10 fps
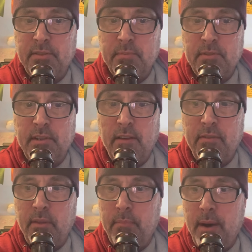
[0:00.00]
some
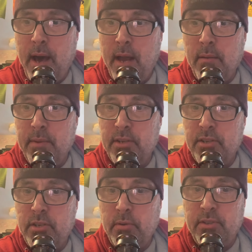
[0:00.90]
stuff on the bottom, and
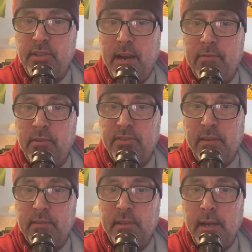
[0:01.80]
just do it several
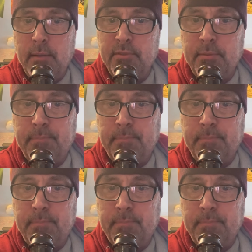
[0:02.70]
times.